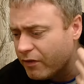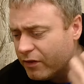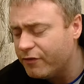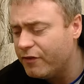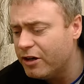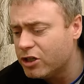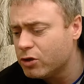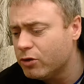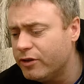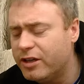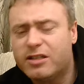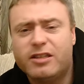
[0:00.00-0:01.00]
The finish
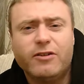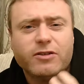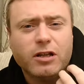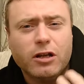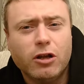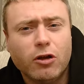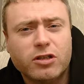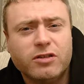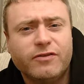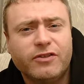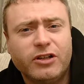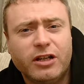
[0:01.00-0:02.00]
on this, there is a lot
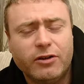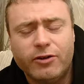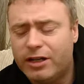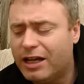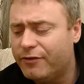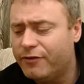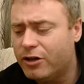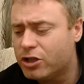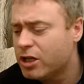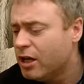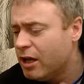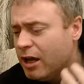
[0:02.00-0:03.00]
of vanilla in that finish.